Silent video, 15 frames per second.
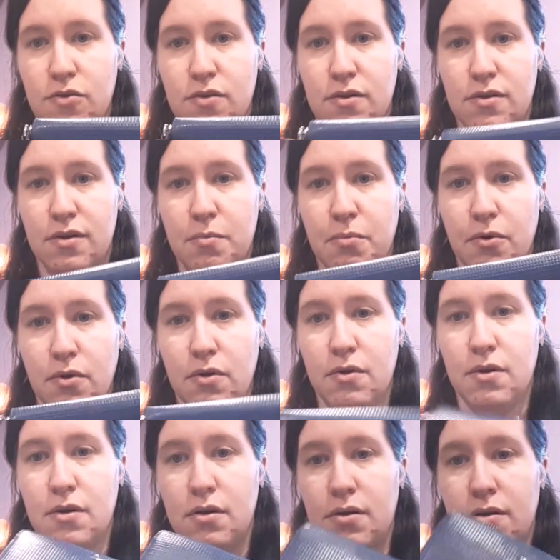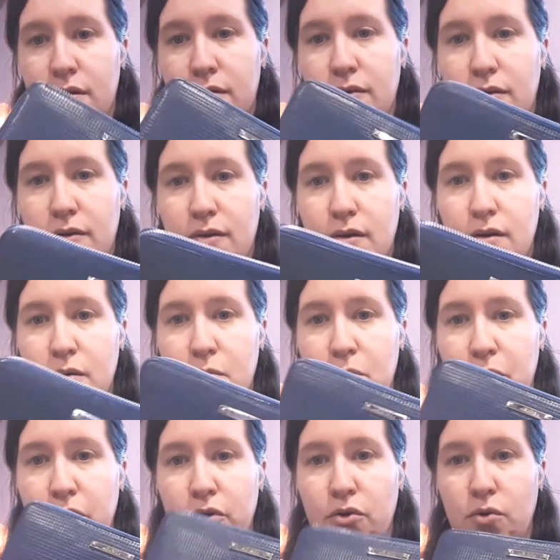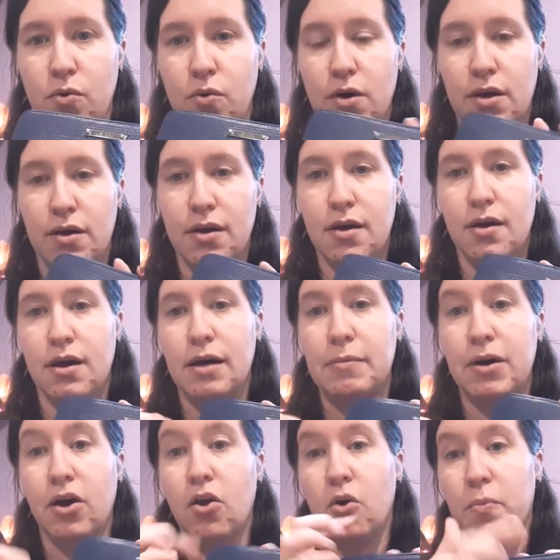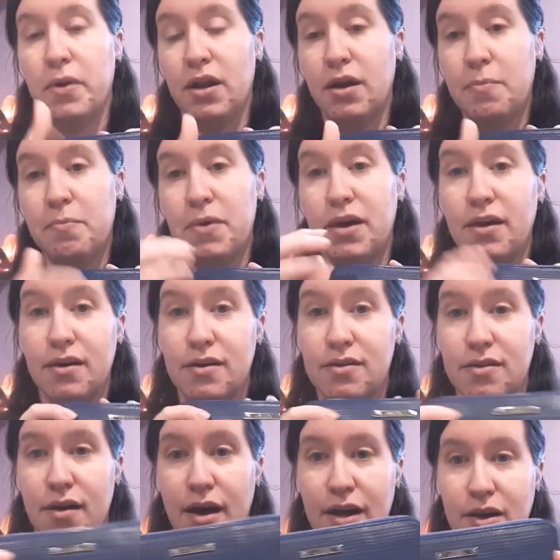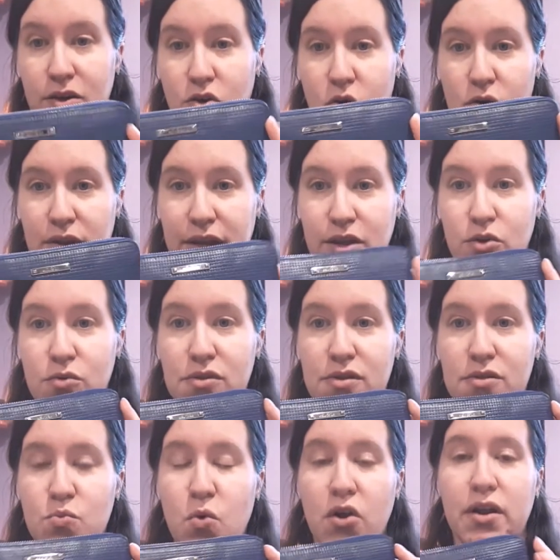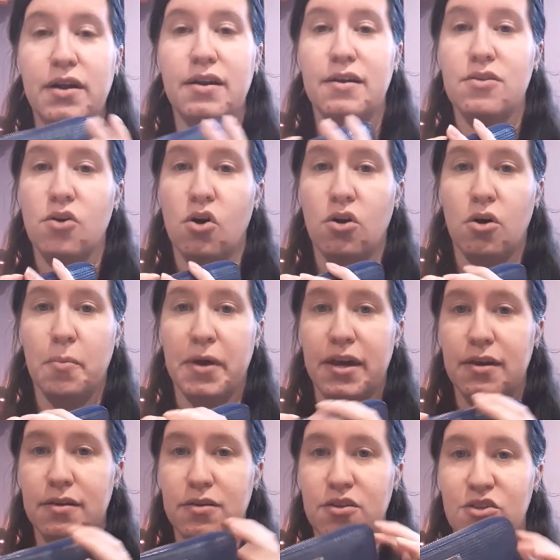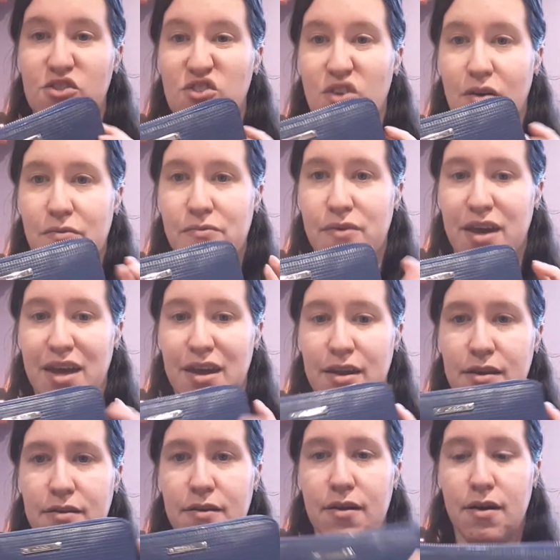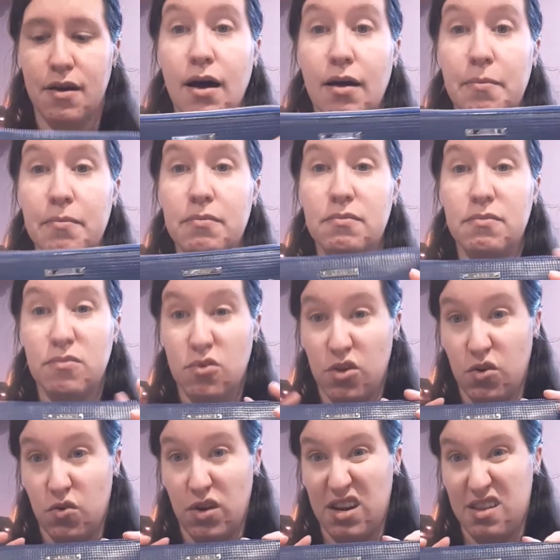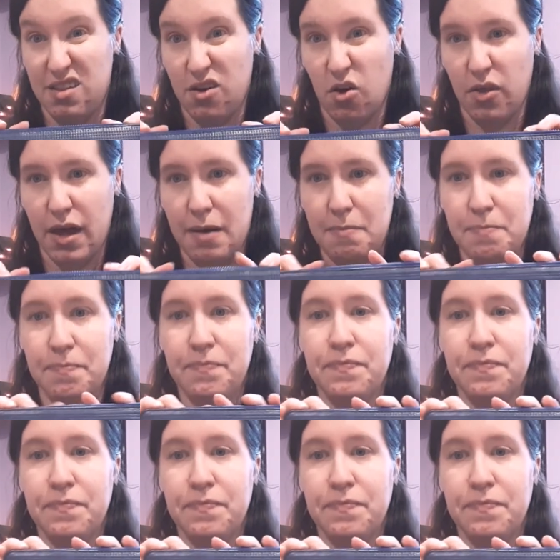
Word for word: The simple blue, I'm not going to open it up because I currently use this wallet and it's got all my stuff in it. Um, so you don't need to see all that.